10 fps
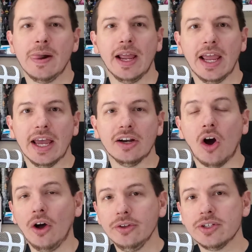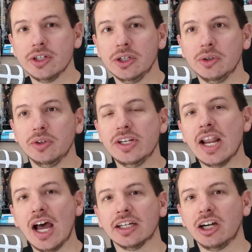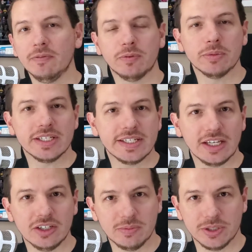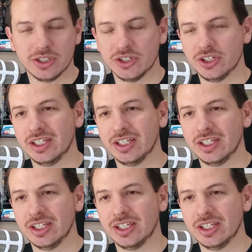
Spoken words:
And also not come from a sales position.